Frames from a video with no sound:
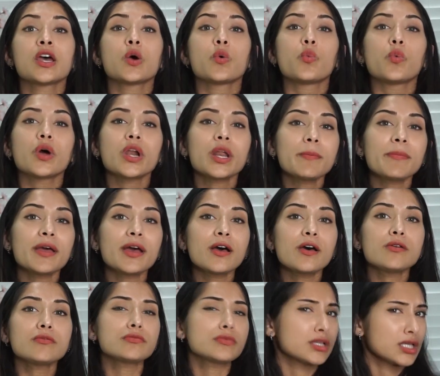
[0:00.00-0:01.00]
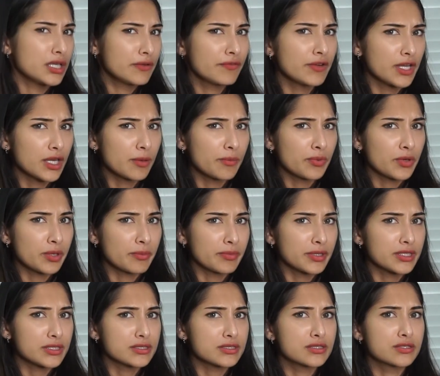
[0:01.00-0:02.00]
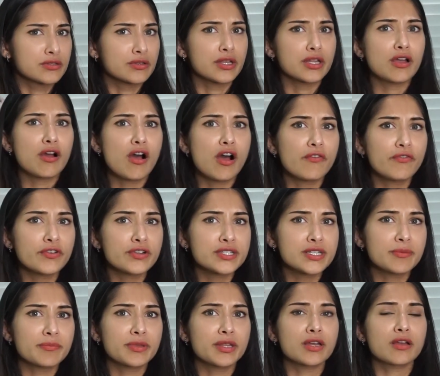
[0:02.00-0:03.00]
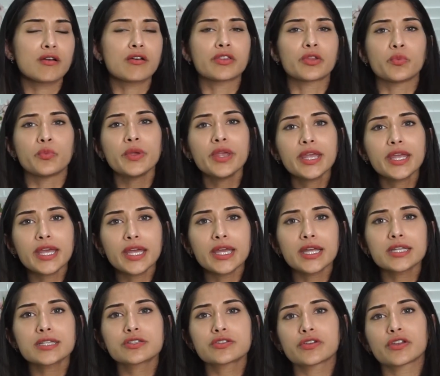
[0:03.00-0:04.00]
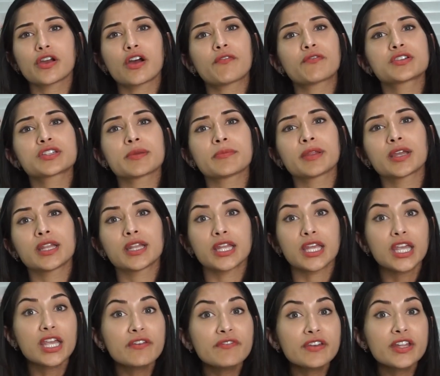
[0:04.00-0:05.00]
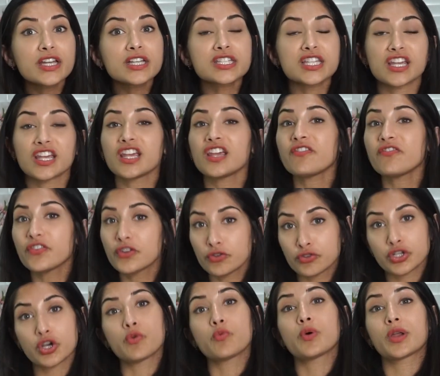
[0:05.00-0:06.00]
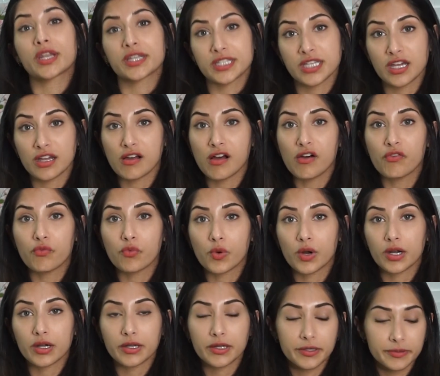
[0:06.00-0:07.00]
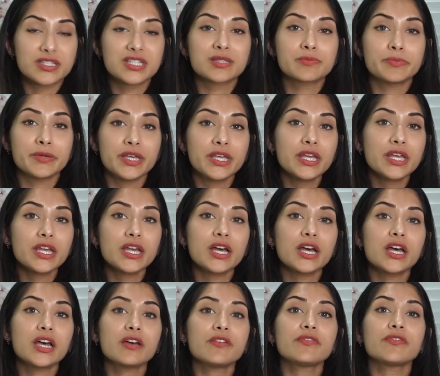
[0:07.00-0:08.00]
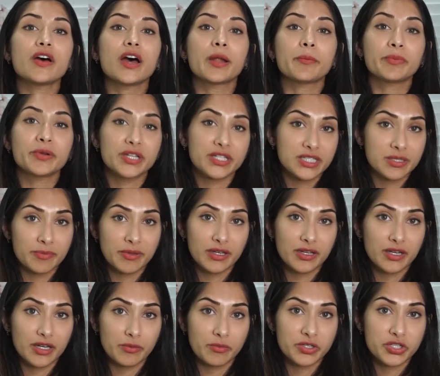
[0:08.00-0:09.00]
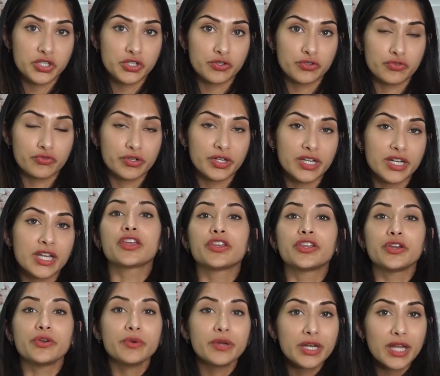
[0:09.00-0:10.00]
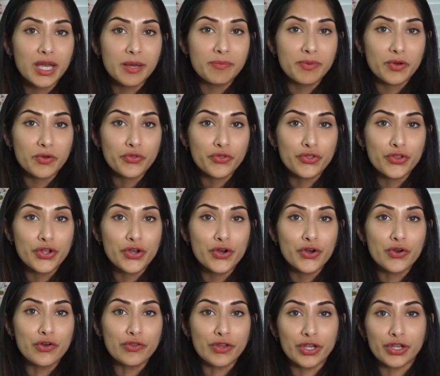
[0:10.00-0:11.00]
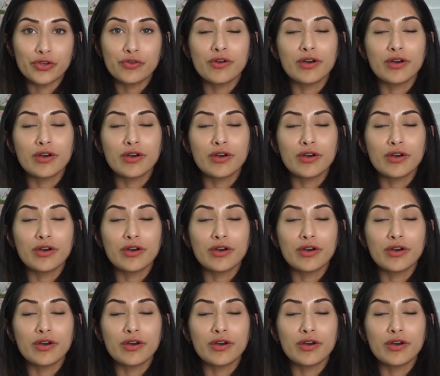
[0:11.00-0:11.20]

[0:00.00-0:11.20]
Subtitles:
What about evening appointments? Do they offer something on the weekends? Do they offer something in the evenings if you don't want to take off work? Speaking of unpredictability with children, you and I both know that you